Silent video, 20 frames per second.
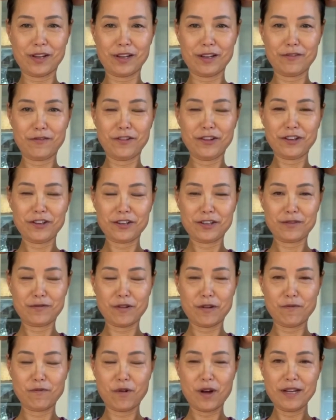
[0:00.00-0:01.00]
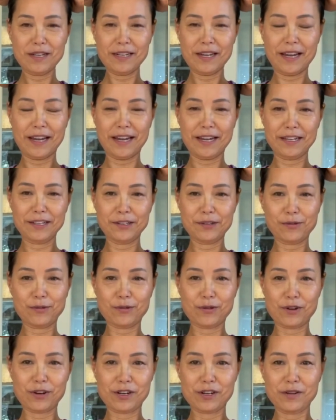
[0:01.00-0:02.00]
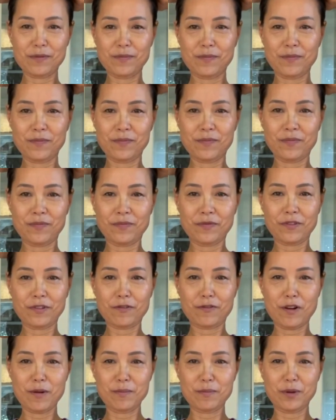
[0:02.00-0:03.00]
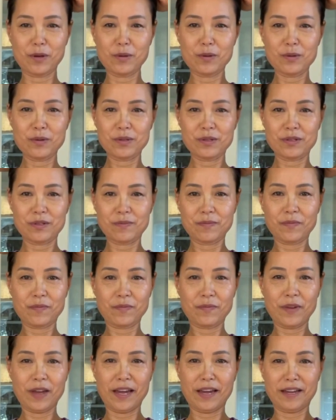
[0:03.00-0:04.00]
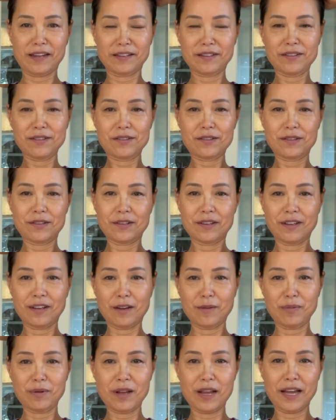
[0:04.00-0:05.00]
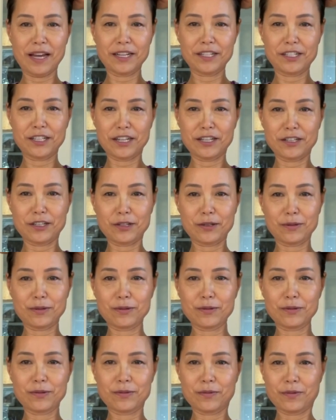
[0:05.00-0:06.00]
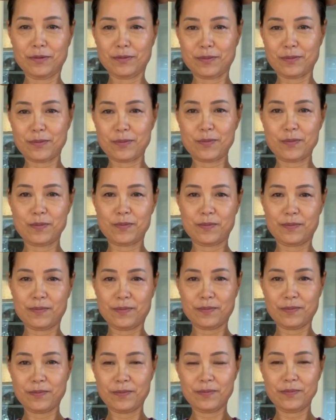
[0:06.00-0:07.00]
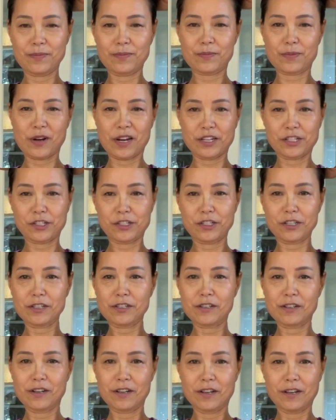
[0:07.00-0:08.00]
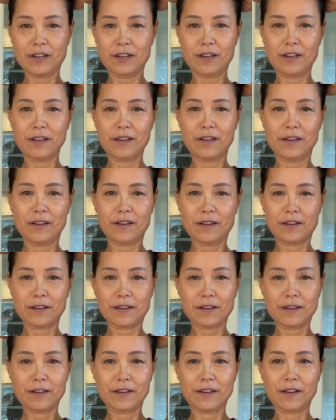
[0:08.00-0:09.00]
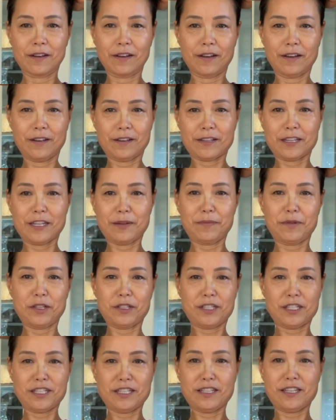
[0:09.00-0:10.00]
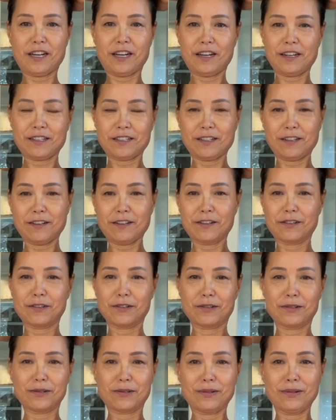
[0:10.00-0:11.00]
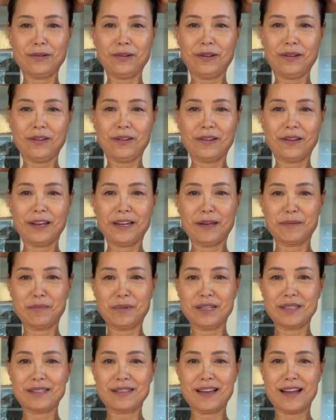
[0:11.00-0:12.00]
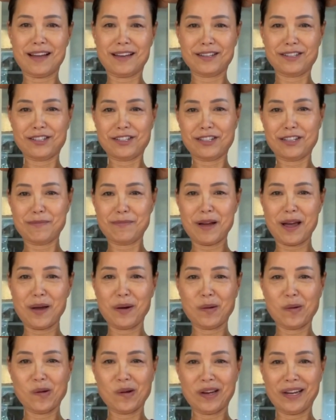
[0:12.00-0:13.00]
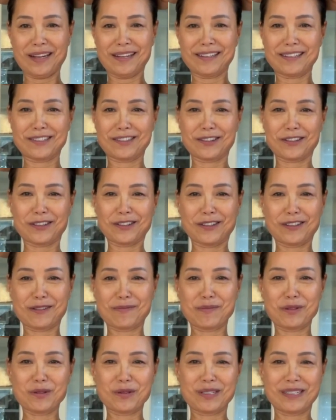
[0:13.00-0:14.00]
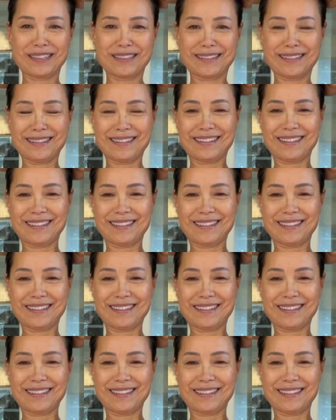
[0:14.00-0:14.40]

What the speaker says: fingers from one hand or from both hands. Apply gentle pressure and keep the chin tucked a little and massage the Bai Hui in a circular motion